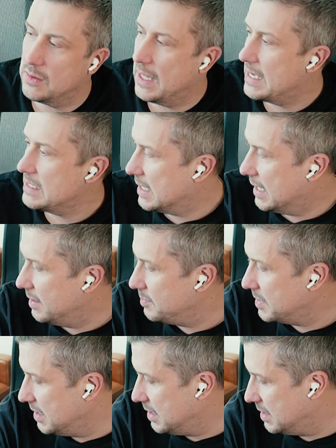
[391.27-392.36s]
so last time,
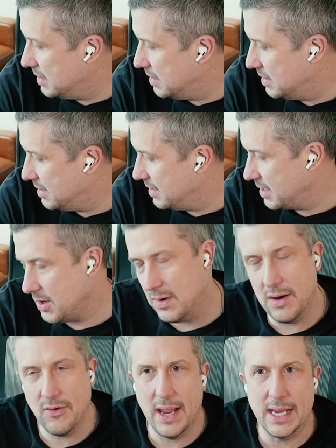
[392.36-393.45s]
you and
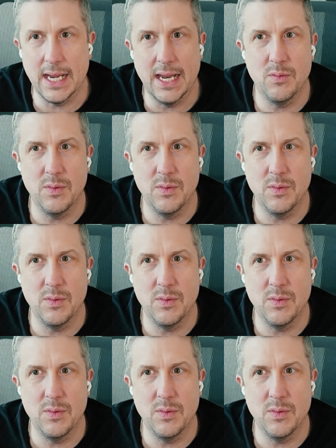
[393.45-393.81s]
I were hanging out,